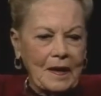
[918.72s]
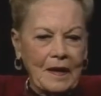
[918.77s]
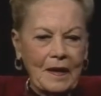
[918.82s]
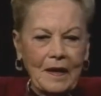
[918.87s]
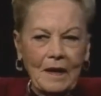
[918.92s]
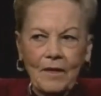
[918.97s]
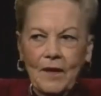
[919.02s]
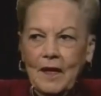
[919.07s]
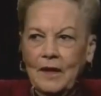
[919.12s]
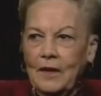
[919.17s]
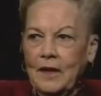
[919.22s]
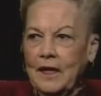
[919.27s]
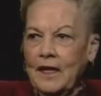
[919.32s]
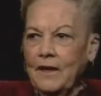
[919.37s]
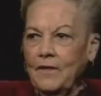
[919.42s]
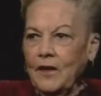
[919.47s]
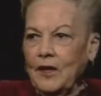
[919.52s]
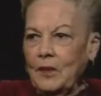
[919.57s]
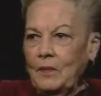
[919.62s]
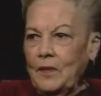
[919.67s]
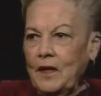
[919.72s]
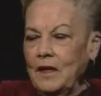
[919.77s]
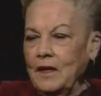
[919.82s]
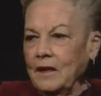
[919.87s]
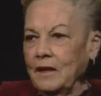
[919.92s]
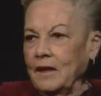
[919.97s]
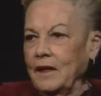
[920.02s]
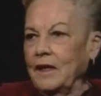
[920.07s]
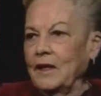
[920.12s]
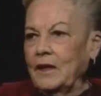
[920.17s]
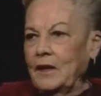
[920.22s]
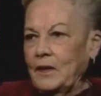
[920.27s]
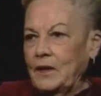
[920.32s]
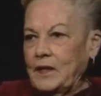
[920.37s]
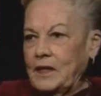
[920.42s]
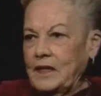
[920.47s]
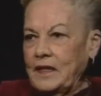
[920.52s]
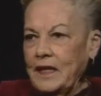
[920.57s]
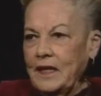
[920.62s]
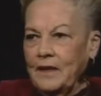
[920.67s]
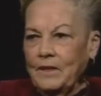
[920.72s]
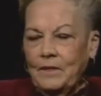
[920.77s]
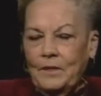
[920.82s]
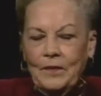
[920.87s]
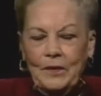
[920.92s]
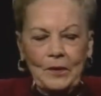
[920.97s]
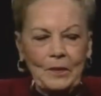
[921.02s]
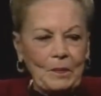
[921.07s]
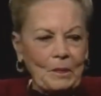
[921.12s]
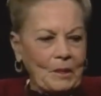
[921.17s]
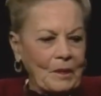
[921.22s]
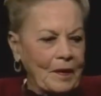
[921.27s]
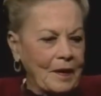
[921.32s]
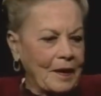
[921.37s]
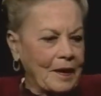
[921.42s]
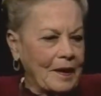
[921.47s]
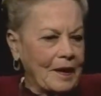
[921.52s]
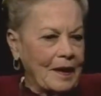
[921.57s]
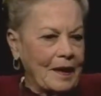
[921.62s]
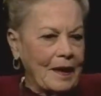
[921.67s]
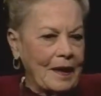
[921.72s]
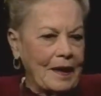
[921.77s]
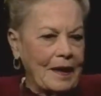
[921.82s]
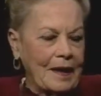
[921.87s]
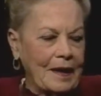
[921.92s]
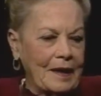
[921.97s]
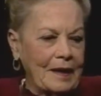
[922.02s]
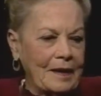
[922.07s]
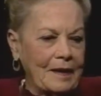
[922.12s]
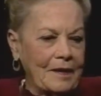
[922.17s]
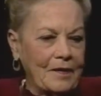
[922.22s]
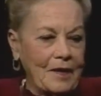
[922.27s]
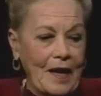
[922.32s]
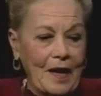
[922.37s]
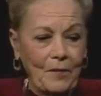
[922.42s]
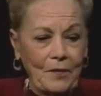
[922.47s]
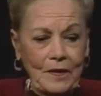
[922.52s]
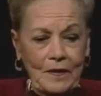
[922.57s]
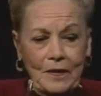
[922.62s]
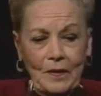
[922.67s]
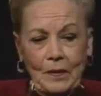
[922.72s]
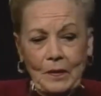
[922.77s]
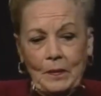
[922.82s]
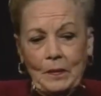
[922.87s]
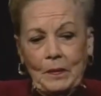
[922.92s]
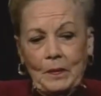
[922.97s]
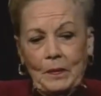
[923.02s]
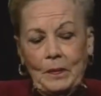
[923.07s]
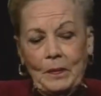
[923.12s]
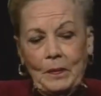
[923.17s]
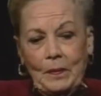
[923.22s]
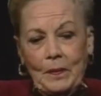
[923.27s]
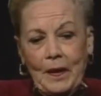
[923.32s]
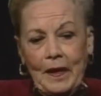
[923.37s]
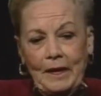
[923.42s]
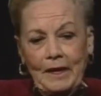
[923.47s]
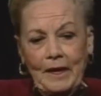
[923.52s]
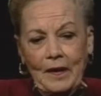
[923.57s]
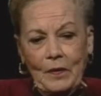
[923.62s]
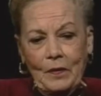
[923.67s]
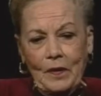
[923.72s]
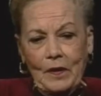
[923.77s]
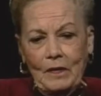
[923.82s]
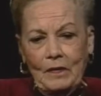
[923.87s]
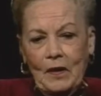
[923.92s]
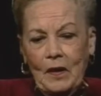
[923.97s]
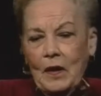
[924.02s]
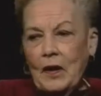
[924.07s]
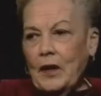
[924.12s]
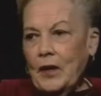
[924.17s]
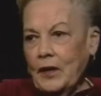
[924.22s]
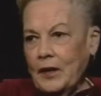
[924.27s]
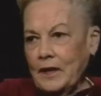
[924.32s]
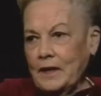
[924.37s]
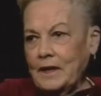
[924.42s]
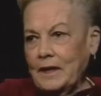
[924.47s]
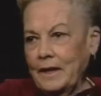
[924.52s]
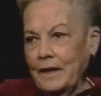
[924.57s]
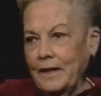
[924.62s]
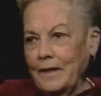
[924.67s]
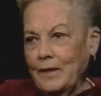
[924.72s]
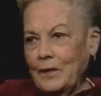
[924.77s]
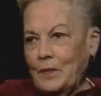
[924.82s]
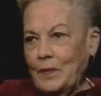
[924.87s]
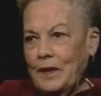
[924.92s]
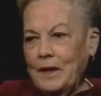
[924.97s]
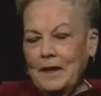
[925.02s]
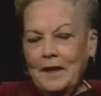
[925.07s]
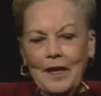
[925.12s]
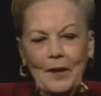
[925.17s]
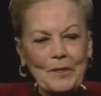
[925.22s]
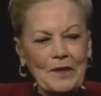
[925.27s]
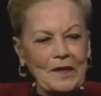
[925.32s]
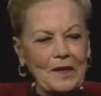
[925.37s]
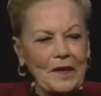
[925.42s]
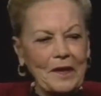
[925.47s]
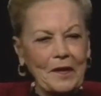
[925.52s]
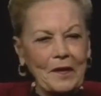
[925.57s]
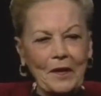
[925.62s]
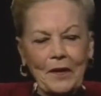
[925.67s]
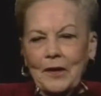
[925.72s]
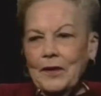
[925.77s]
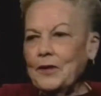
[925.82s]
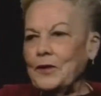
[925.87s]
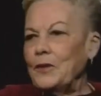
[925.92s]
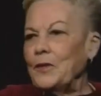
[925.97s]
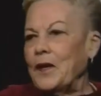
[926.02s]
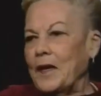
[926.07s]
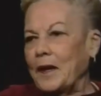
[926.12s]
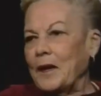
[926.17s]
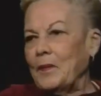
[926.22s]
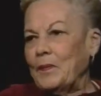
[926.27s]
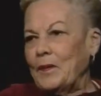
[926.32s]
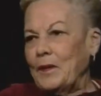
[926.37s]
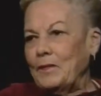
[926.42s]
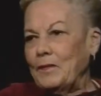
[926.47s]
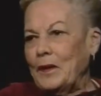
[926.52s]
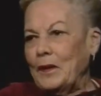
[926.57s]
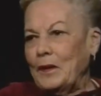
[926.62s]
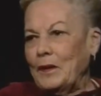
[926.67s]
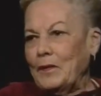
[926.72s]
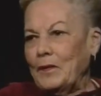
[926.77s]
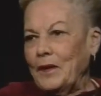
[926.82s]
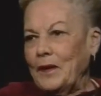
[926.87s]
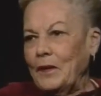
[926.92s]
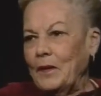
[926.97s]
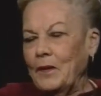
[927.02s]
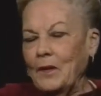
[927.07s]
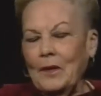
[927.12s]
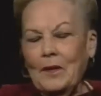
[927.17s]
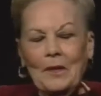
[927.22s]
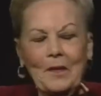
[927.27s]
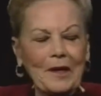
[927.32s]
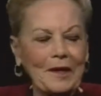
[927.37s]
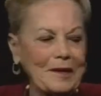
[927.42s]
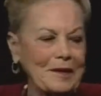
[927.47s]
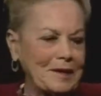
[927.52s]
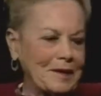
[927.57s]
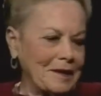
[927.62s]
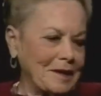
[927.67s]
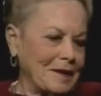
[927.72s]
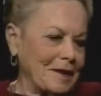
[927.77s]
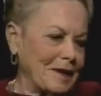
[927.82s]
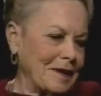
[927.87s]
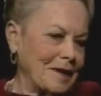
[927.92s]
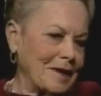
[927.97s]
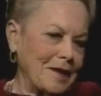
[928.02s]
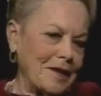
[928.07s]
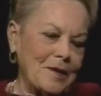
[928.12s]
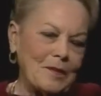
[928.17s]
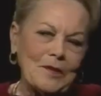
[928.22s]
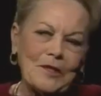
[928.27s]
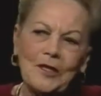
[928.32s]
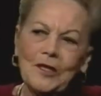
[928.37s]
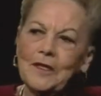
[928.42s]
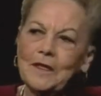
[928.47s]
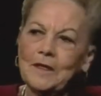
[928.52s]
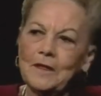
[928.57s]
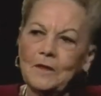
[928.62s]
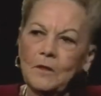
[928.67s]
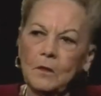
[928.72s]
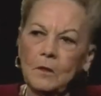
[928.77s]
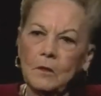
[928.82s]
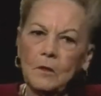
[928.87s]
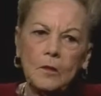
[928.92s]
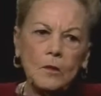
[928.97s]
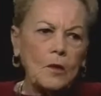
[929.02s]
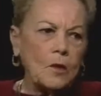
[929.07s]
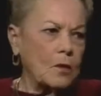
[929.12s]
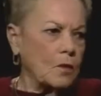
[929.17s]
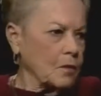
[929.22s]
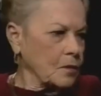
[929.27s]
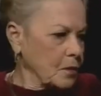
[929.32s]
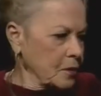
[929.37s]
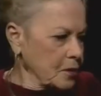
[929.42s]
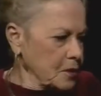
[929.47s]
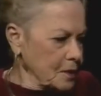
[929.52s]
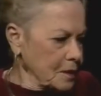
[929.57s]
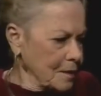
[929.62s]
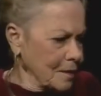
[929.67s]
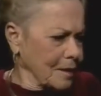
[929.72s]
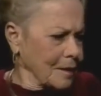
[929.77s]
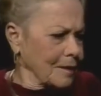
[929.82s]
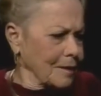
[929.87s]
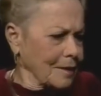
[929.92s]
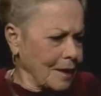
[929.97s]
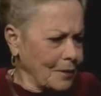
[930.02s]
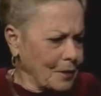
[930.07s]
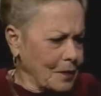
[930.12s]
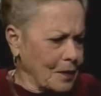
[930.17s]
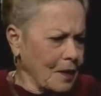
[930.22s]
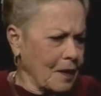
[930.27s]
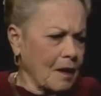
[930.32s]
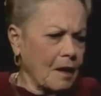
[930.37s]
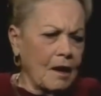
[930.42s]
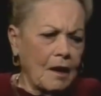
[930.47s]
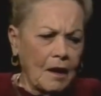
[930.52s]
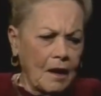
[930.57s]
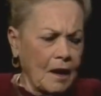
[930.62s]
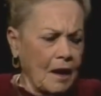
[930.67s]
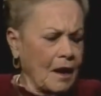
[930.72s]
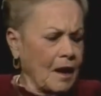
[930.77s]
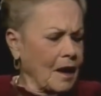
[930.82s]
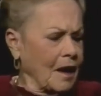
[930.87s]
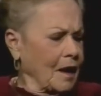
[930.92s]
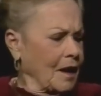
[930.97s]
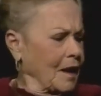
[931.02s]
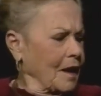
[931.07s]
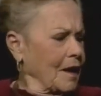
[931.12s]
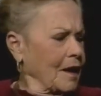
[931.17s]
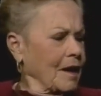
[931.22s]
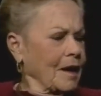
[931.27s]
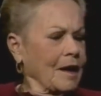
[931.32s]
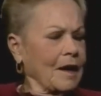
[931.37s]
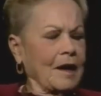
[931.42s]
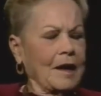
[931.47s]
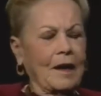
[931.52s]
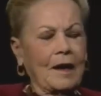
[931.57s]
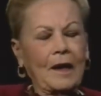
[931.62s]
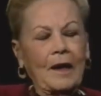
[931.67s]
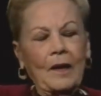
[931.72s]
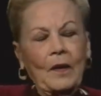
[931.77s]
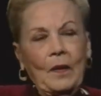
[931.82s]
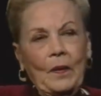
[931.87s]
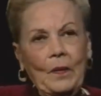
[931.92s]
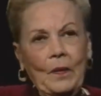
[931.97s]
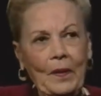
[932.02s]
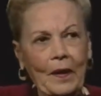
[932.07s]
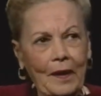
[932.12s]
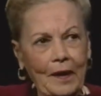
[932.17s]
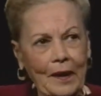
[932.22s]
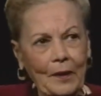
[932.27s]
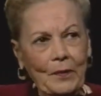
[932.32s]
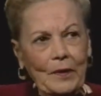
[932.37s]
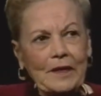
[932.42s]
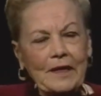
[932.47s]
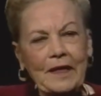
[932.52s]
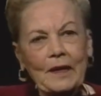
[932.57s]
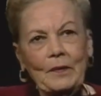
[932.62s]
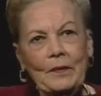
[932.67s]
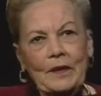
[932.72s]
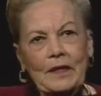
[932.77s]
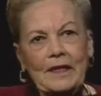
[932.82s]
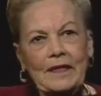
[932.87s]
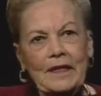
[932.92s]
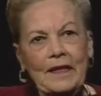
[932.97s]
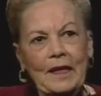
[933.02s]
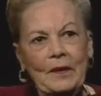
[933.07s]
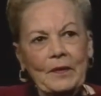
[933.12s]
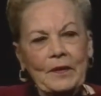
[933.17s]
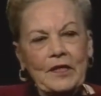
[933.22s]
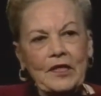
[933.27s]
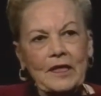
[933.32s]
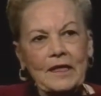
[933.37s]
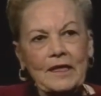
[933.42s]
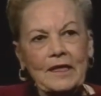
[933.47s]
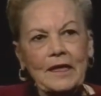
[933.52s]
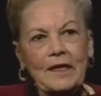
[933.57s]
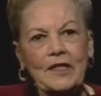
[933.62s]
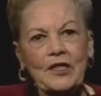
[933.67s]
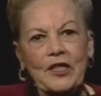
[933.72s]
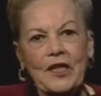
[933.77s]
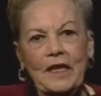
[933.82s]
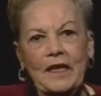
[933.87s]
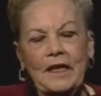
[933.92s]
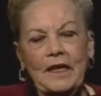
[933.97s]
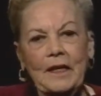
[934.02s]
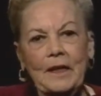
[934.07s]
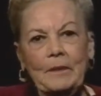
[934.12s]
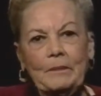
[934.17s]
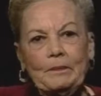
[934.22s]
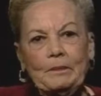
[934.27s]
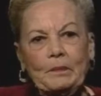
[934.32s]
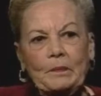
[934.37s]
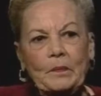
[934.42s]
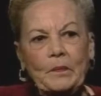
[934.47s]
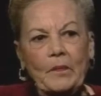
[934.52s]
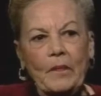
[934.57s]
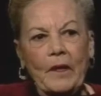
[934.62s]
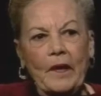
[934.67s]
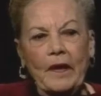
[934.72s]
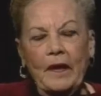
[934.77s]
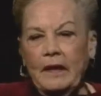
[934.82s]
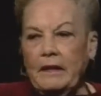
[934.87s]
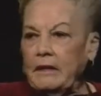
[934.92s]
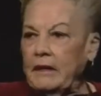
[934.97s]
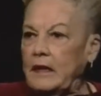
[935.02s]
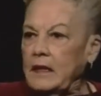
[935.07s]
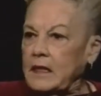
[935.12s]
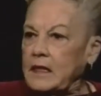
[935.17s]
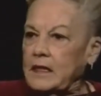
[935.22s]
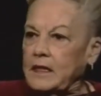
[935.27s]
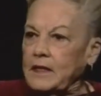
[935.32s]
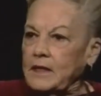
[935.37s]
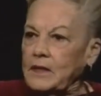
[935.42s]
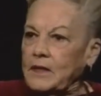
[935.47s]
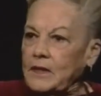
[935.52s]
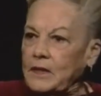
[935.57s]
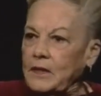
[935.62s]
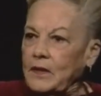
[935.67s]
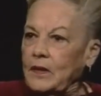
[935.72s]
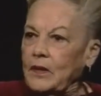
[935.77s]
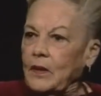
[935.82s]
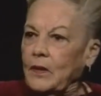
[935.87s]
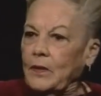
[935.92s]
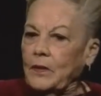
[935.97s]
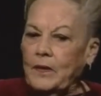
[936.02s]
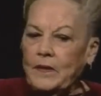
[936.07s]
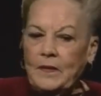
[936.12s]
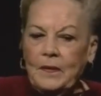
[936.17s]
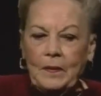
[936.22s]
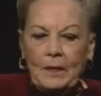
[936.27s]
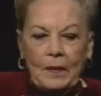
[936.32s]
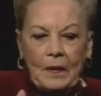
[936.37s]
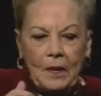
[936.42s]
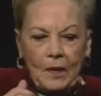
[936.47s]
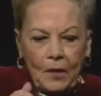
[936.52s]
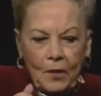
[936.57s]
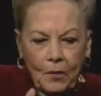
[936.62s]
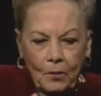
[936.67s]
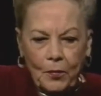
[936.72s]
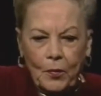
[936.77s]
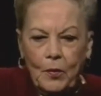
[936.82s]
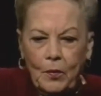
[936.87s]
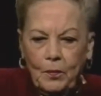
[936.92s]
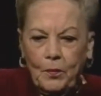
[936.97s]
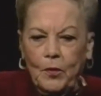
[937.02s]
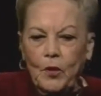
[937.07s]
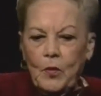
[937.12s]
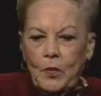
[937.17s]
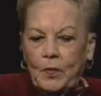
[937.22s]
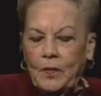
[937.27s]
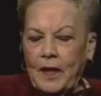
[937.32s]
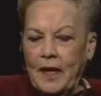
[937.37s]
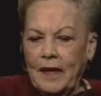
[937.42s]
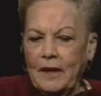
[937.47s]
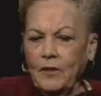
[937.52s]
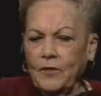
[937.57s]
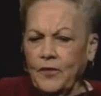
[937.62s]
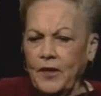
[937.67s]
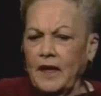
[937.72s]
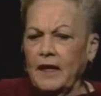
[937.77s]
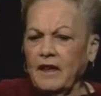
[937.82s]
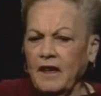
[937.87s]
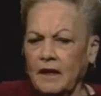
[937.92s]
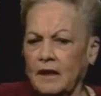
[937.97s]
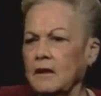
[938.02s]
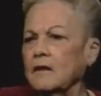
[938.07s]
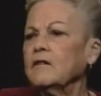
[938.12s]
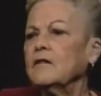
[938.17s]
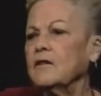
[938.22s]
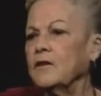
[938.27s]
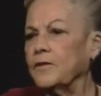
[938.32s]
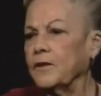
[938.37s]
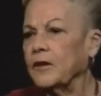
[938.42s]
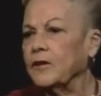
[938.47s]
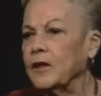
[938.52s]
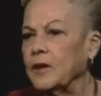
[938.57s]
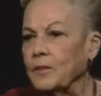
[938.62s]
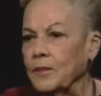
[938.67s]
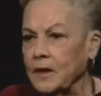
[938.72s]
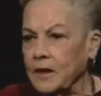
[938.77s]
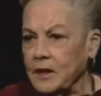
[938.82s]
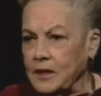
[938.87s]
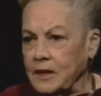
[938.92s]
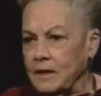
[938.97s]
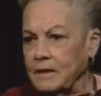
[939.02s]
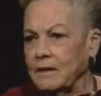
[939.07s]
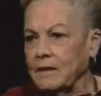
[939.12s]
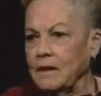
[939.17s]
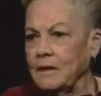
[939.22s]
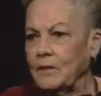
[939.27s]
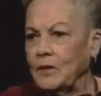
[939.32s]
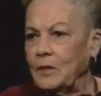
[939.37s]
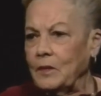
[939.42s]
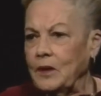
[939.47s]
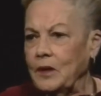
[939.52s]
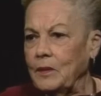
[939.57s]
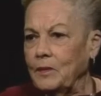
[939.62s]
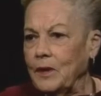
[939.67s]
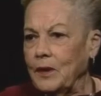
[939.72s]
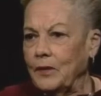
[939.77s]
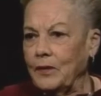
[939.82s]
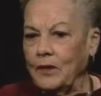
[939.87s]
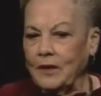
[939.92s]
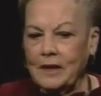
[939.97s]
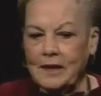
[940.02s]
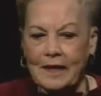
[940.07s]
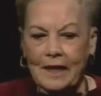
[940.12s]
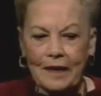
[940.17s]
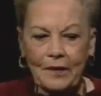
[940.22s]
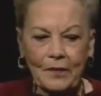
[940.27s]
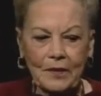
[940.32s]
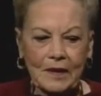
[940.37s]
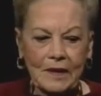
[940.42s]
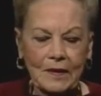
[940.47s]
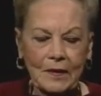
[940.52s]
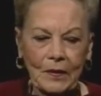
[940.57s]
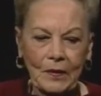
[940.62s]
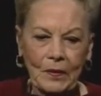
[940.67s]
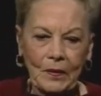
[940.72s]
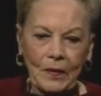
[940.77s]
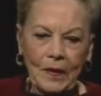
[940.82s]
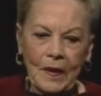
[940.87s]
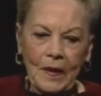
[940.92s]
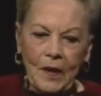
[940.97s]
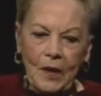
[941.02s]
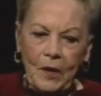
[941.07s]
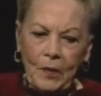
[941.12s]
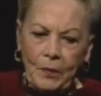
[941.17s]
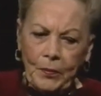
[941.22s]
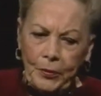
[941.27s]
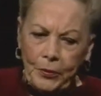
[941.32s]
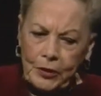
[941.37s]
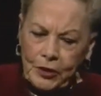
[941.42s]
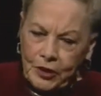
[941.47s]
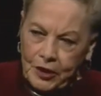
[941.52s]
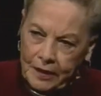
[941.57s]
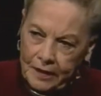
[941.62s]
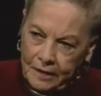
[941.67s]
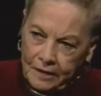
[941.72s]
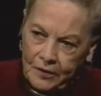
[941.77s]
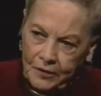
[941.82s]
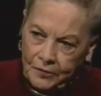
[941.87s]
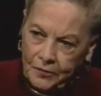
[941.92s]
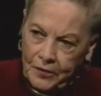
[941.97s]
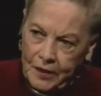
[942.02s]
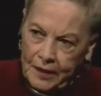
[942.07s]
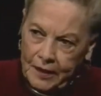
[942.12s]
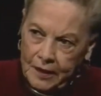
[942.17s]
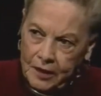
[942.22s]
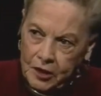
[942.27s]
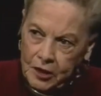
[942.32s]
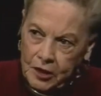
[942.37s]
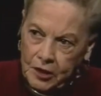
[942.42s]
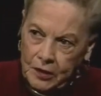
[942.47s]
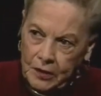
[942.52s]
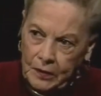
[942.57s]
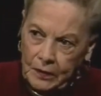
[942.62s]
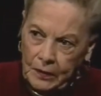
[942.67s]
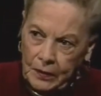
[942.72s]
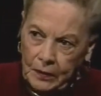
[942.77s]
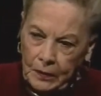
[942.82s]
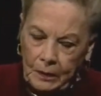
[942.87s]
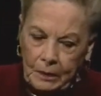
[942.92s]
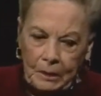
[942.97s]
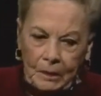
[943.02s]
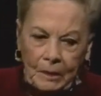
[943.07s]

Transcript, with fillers: and then leaving immediately to go to Stanford. And that was, a, I think, one of the hardest things. But he kept saying, Aren't you happy, Valerie? Oh, I said, I am. Were just... you? No, of course oh, not. You're miserable? well, it was, it, was, it was just such a. Um, a constant, you know, it was a boom, boom. Mm -hmm. I don't mm-hmm. think I learned very much, it seemed to me, because I was so pushing to finish, you know.